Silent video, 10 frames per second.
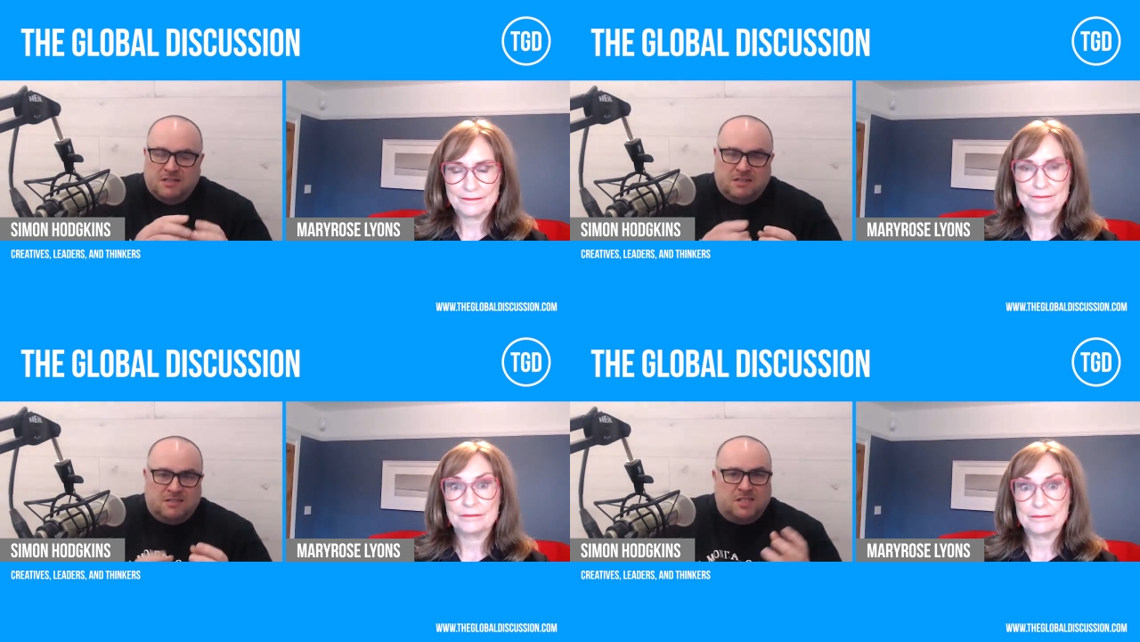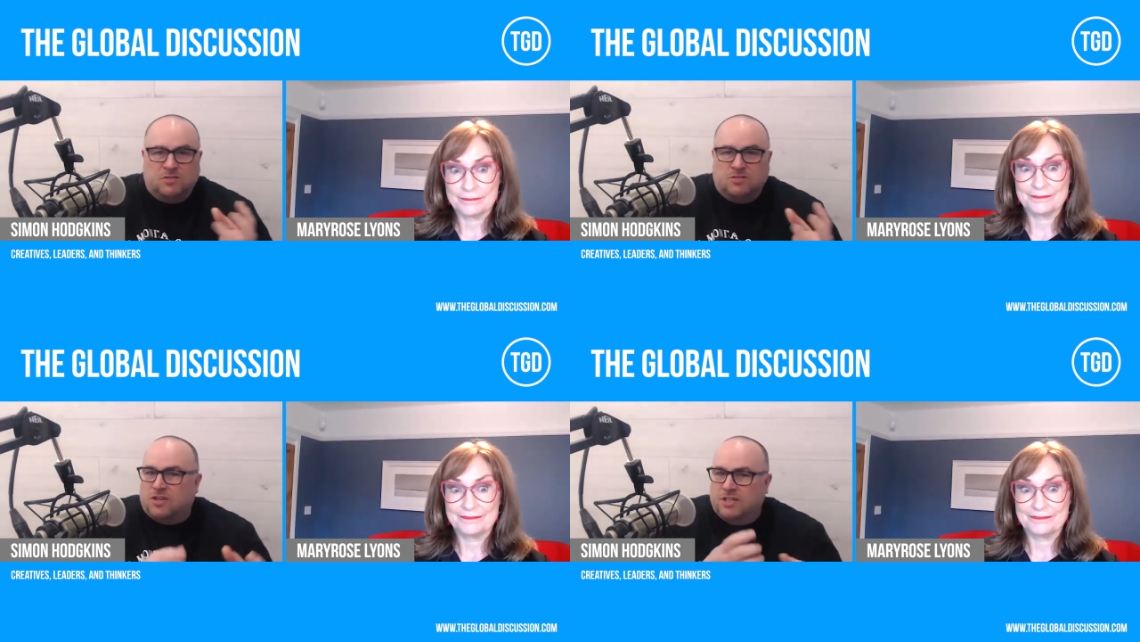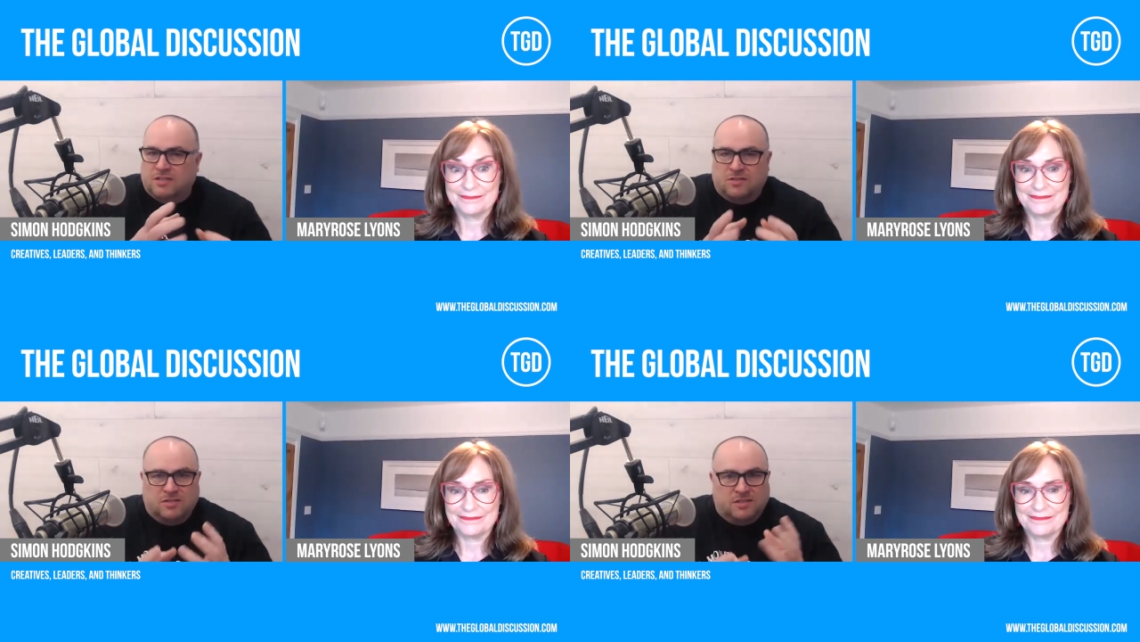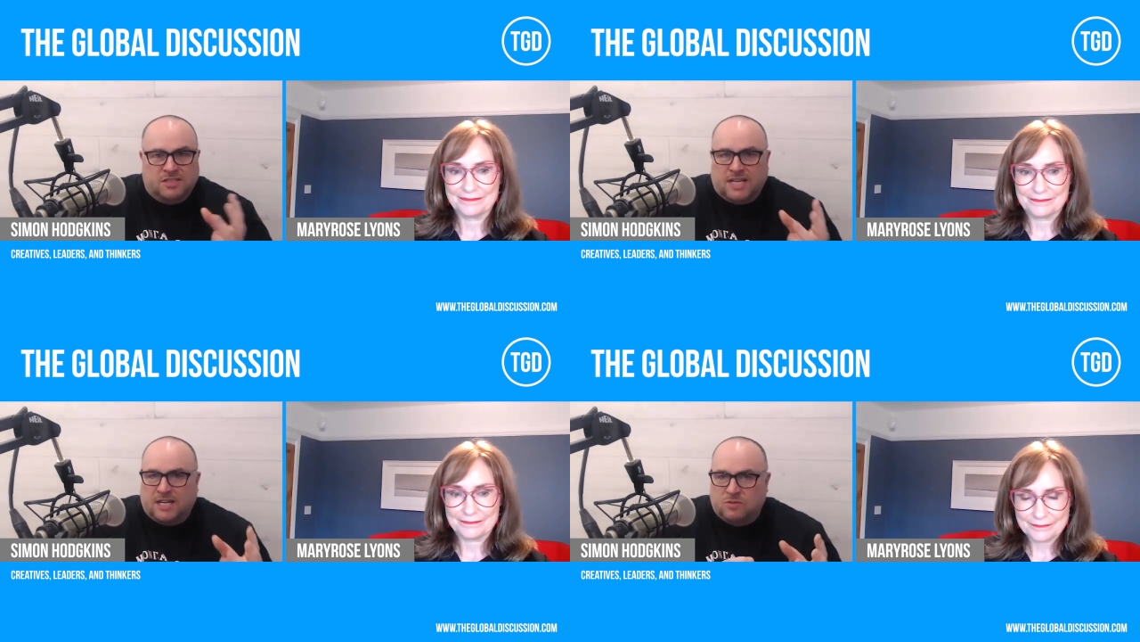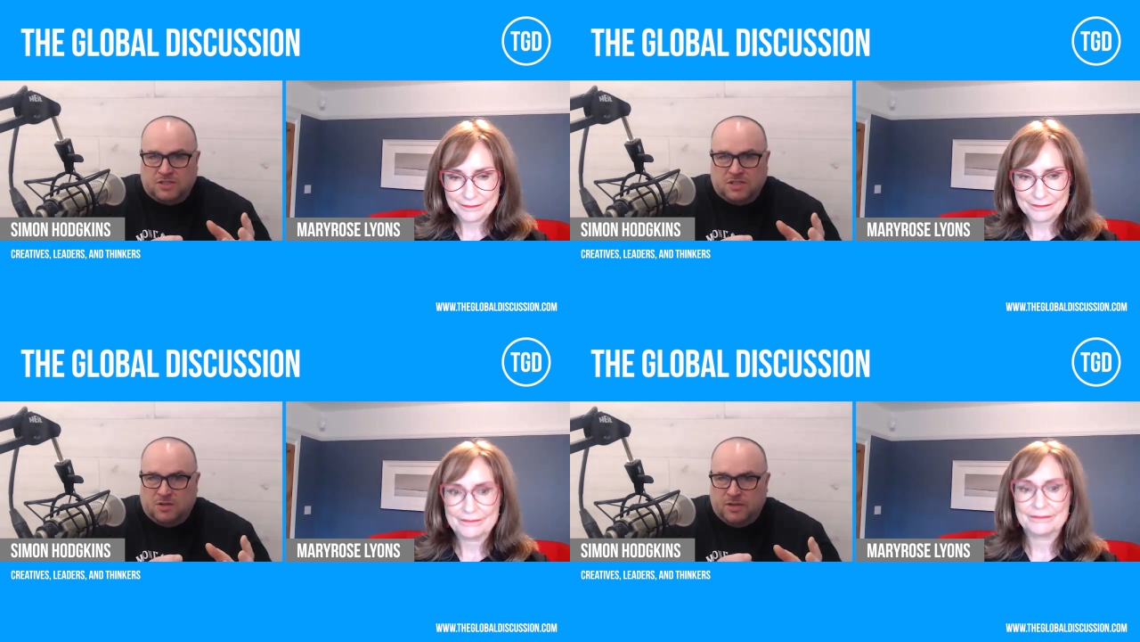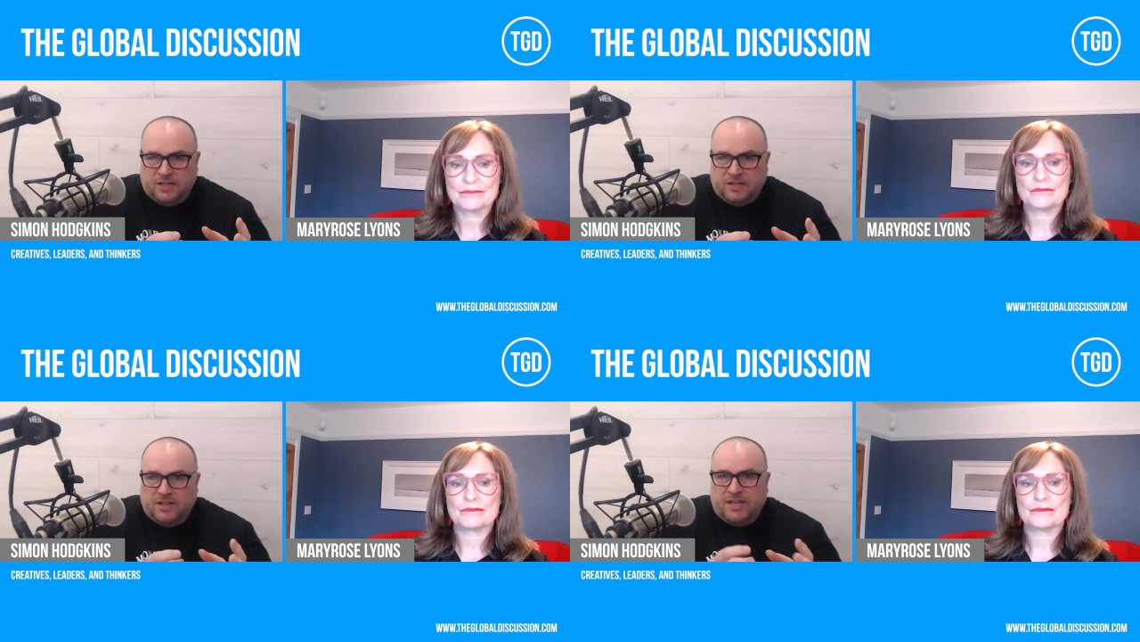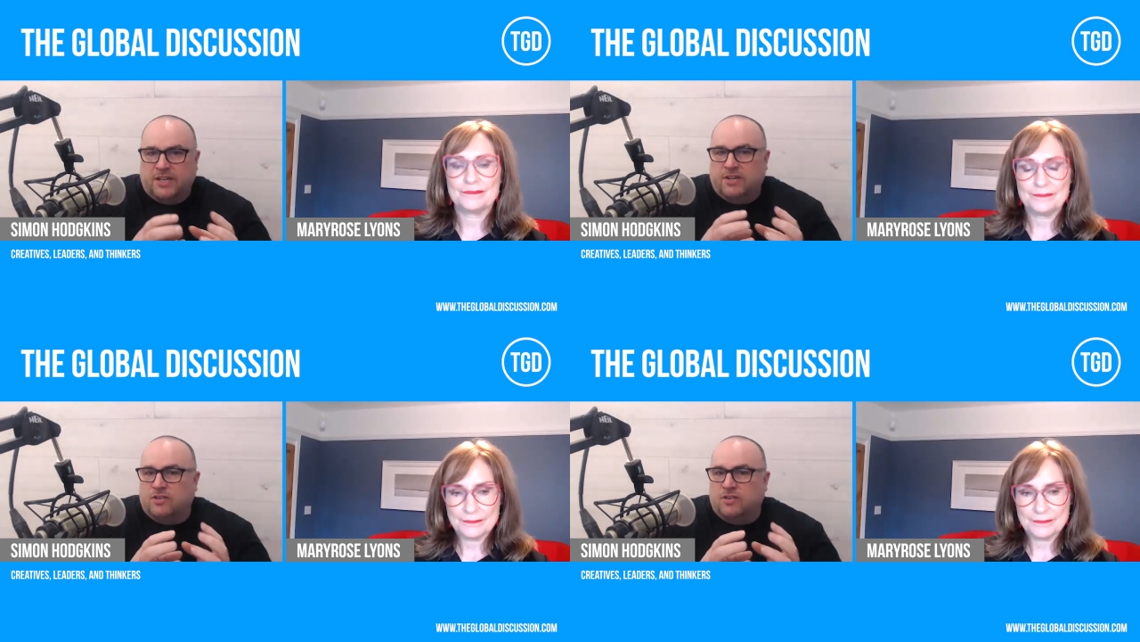Speaker 1: still trying to understand what's going on here,